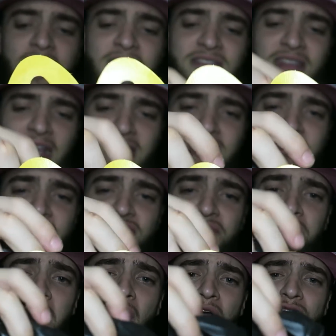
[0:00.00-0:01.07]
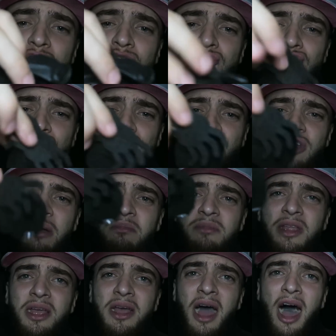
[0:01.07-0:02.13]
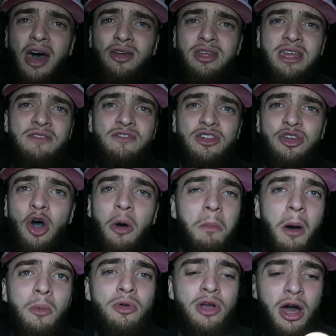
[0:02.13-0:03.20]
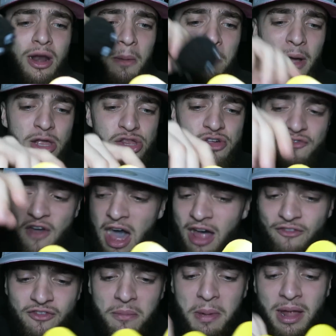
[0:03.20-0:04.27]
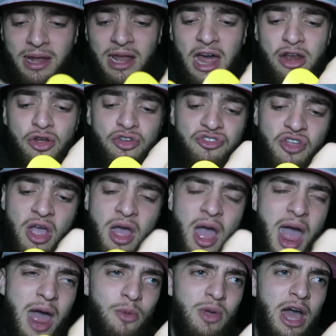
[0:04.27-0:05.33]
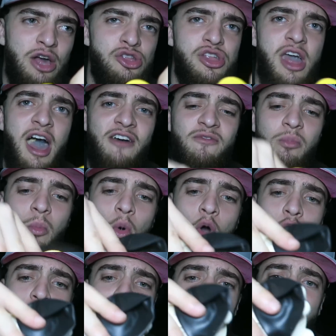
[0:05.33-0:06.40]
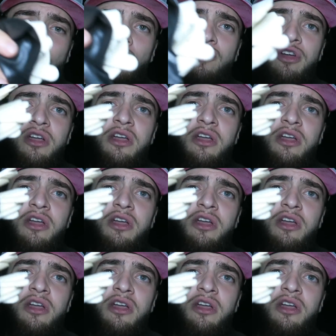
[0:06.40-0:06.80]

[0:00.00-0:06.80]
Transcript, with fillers: is like these spiders or something. I don't even know, but we got a bunch of alphabet letters and we actually have more right over